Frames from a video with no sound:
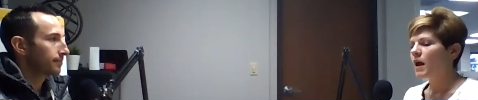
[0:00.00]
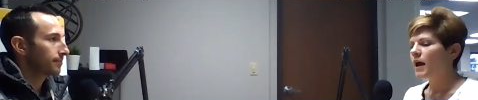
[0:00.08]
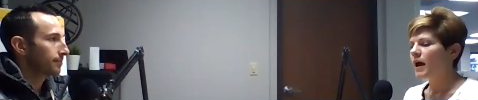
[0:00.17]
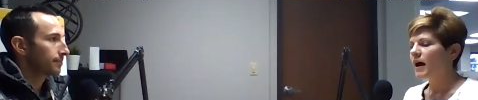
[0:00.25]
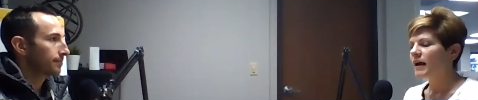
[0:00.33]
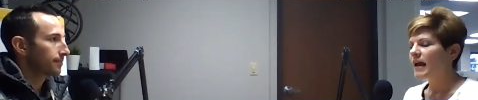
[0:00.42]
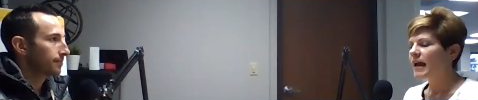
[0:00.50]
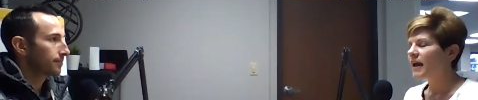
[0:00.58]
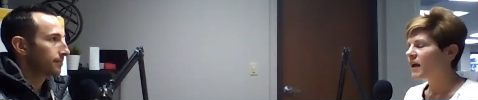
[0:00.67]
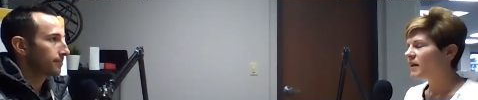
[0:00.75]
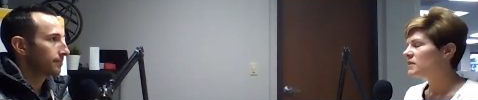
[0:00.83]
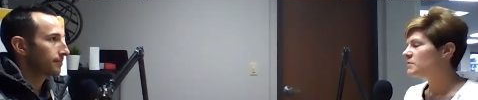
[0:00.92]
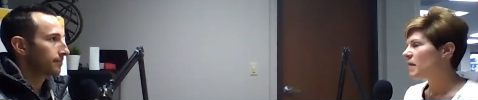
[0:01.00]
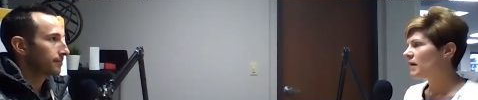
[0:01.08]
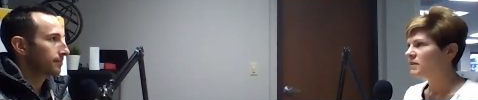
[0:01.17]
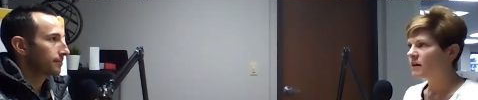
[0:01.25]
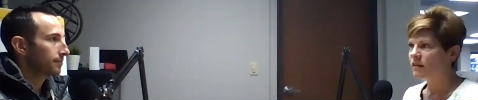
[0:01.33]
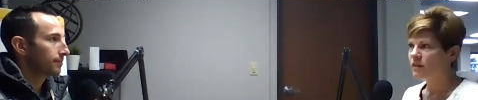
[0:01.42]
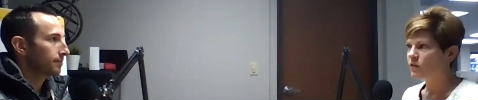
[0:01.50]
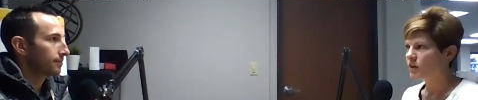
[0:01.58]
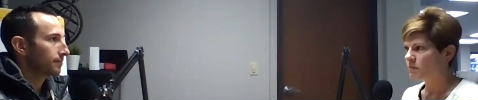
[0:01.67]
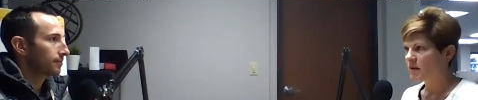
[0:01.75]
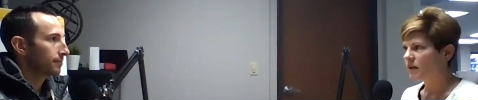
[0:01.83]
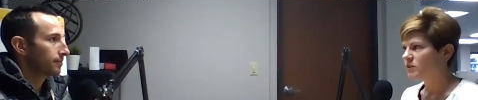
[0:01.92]
Speaker 1: I hate spending 30
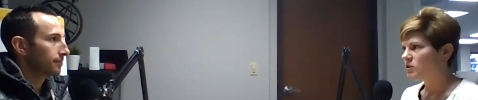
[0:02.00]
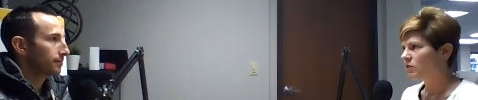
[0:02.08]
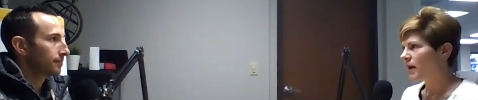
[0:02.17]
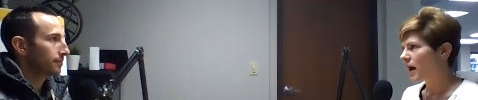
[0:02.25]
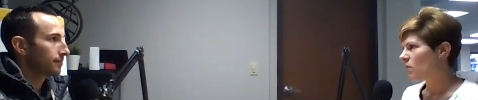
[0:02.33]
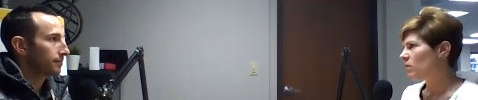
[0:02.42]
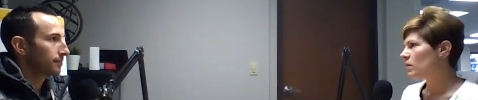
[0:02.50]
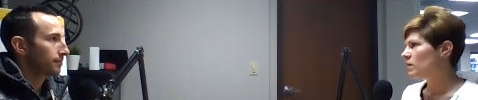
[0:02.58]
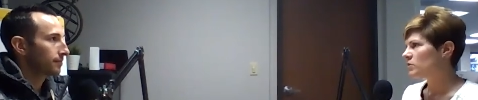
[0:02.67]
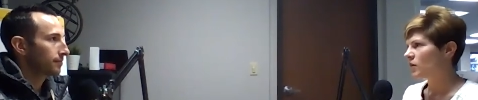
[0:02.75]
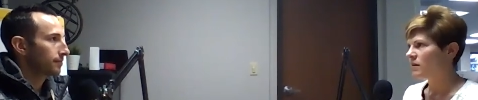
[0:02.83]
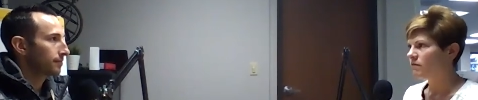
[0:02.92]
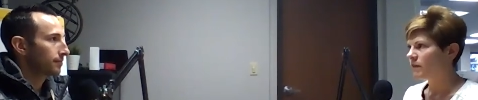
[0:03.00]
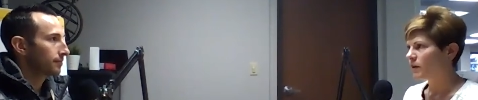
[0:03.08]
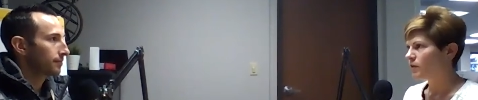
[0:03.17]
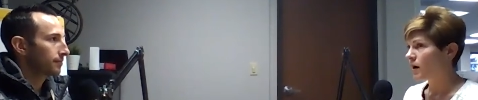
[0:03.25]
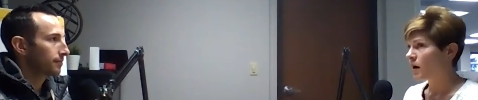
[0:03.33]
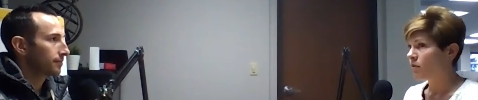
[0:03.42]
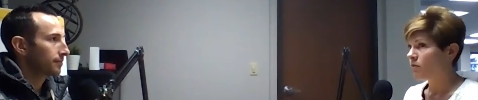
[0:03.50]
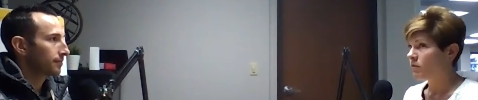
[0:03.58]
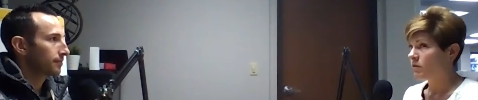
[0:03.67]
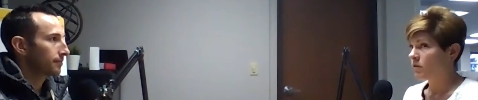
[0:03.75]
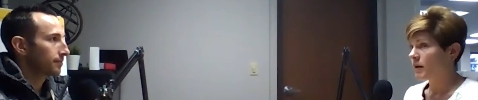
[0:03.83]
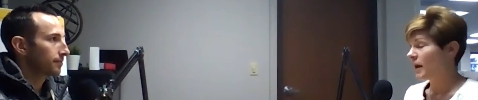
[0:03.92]
minutes or an hour trying to figure out,
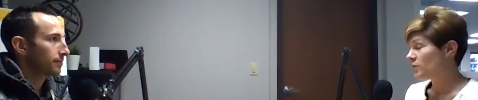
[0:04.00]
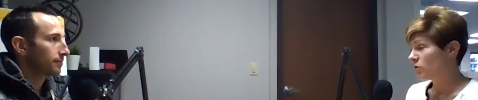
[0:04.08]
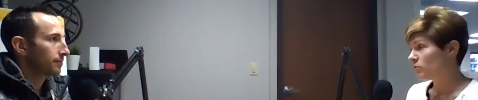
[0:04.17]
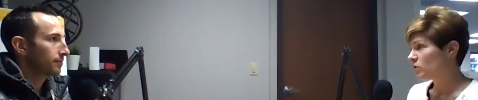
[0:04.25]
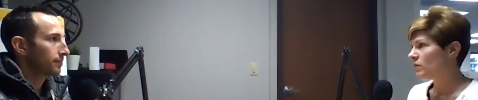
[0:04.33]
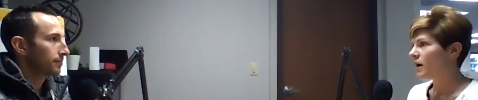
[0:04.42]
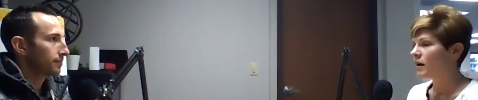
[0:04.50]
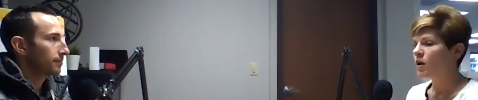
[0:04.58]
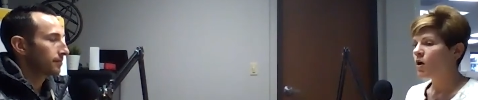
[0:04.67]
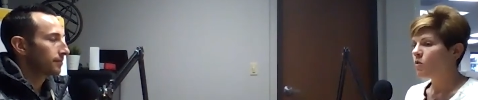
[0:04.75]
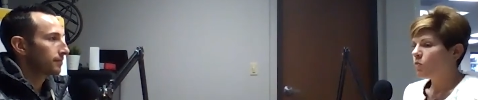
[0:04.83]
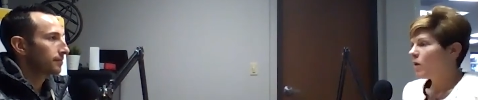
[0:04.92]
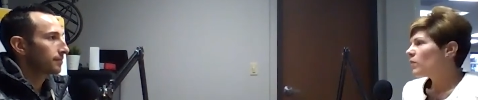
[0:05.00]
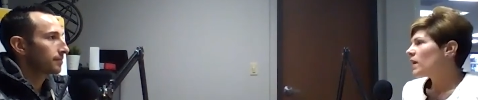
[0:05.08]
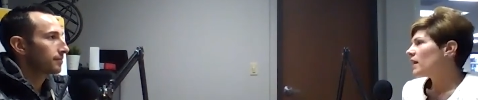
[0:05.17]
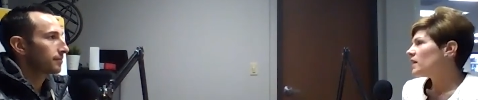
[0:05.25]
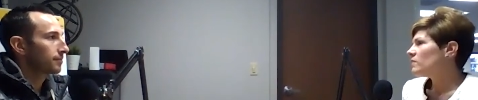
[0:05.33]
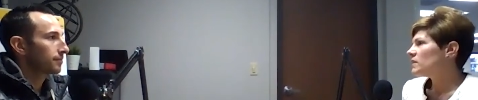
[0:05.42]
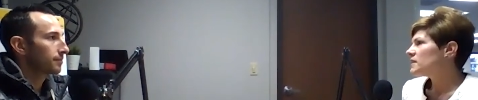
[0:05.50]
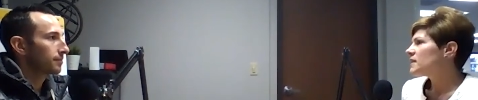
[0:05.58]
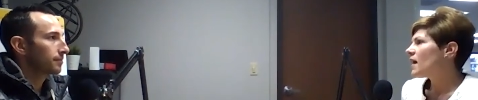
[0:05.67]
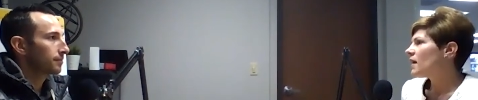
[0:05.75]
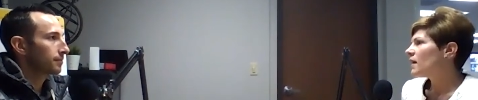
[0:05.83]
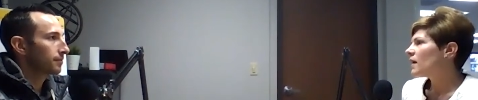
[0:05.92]
and I don't do that. What would I even
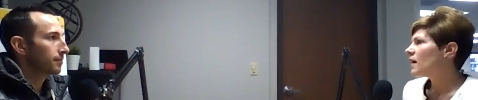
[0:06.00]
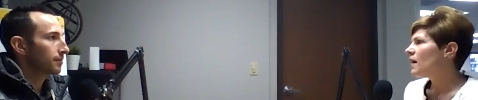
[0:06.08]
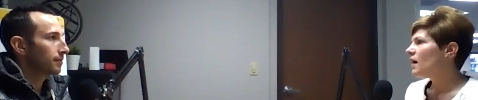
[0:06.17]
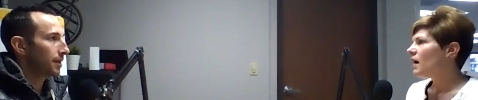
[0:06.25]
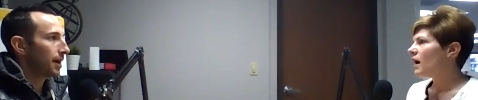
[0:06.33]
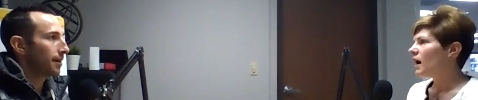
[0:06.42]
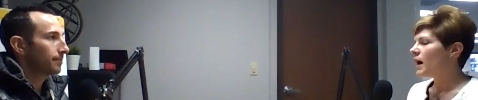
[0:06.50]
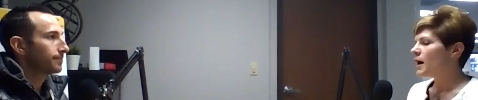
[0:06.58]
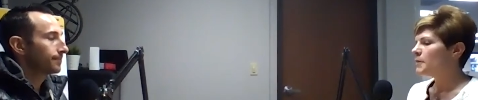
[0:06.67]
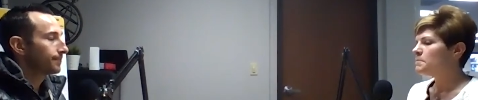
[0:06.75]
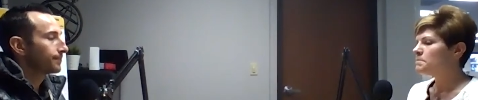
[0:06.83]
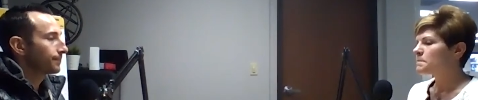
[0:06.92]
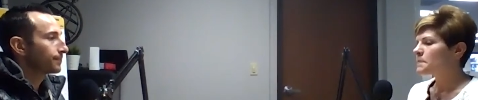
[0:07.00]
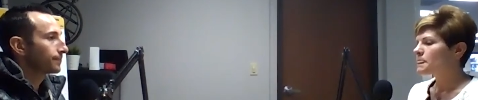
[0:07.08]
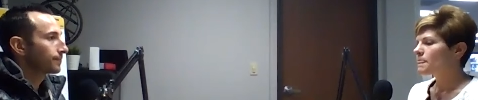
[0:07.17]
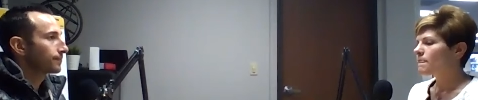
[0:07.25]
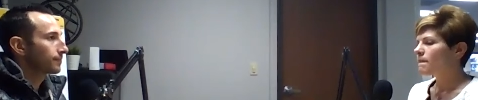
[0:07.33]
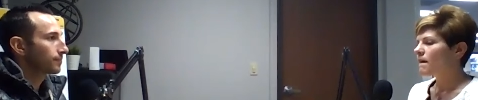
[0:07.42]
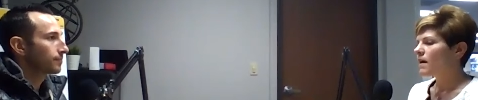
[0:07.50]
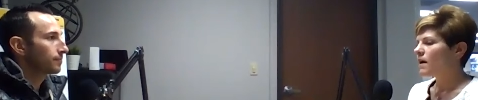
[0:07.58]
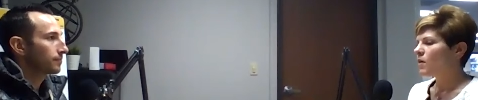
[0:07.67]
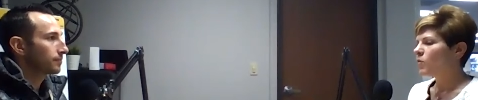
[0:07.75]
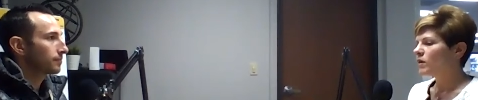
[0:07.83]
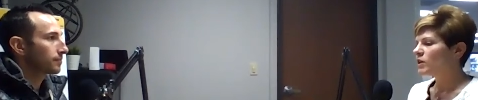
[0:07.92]
say? Yeah. Um,
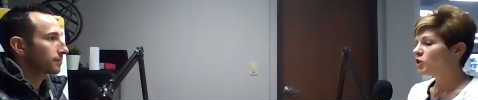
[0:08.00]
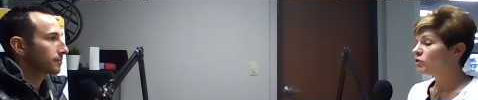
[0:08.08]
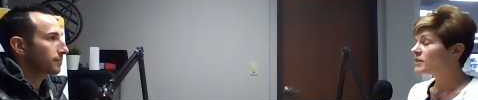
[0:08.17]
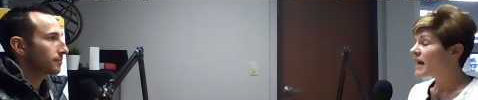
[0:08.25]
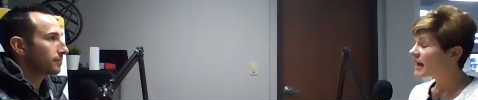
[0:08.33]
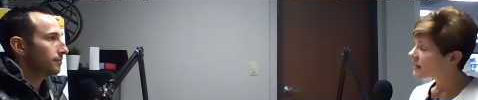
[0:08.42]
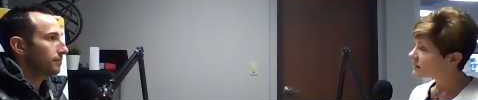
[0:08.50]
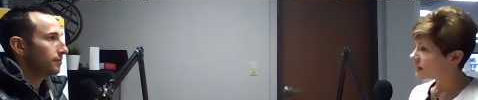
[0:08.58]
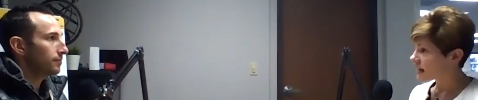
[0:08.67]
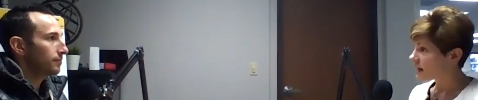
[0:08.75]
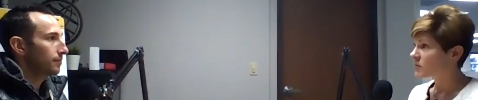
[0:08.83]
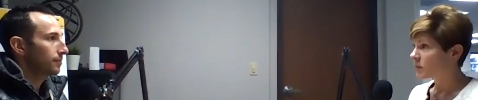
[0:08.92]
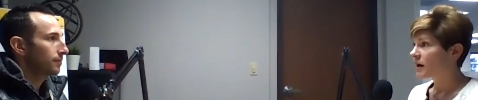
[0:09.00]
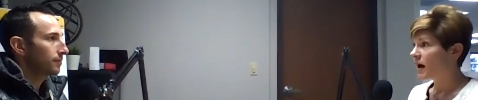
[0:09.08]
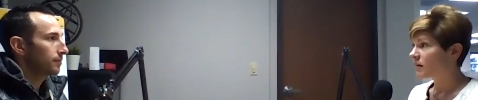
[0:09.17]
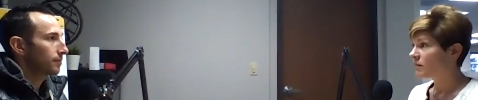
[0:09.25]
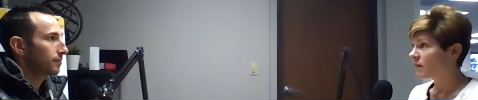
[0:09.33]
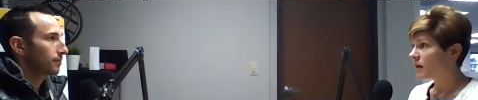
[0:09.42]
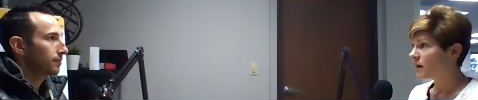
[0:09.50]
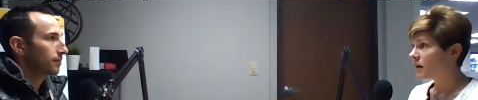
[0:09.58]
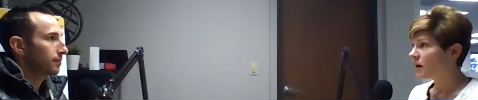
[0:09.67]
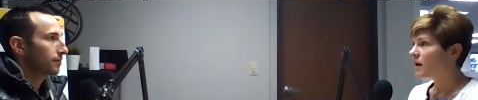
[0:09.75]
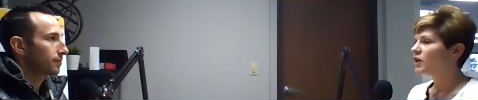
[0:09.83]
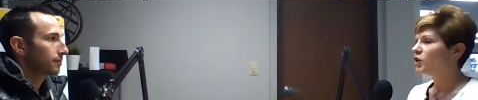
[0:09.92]
where you're taking the guesswork out of it,
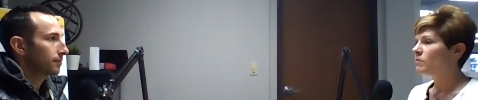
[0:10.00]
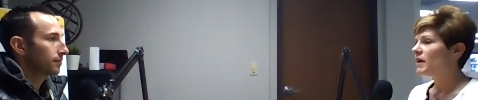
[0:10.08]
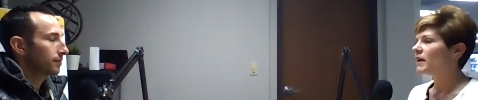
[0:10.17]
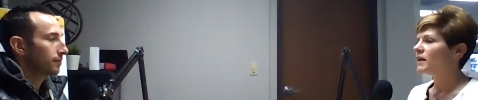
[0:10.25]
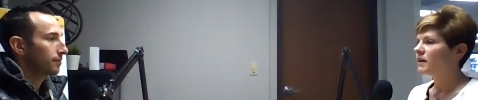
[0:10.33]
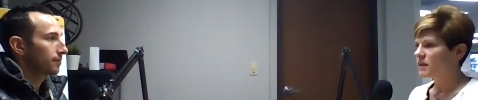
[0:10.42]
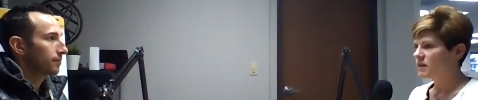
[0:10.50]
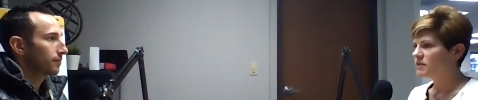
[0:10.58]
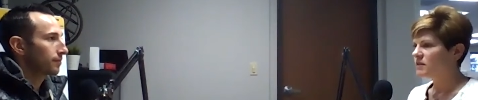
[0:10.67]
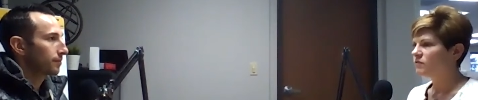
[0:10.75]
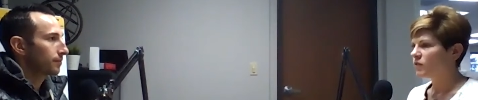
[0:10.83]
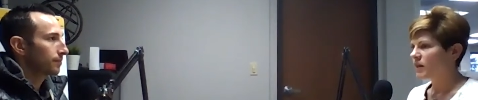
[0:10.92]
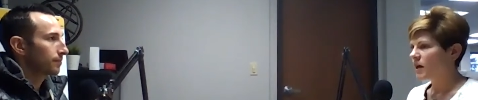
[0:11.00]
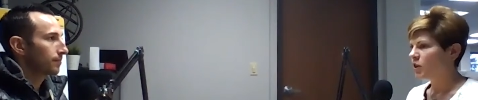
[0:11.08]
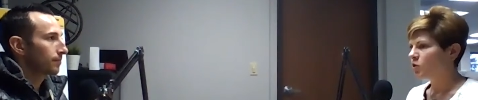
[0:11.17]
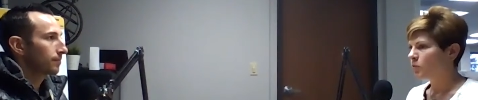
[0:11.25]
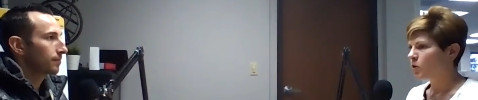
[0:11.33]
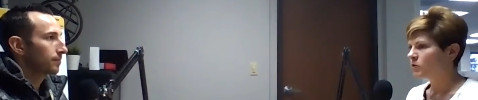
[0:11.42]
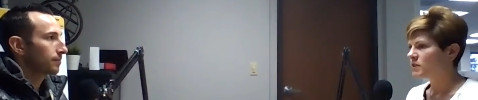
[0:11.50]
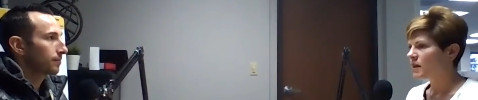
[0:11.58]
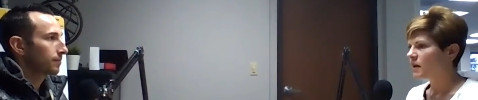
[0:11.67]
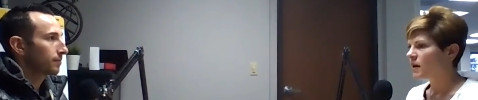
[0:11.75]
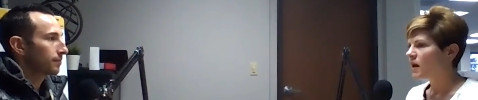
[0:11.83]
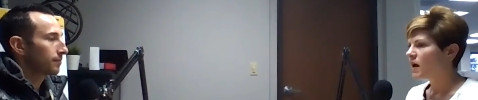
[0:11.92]
you're making it easy for the other person.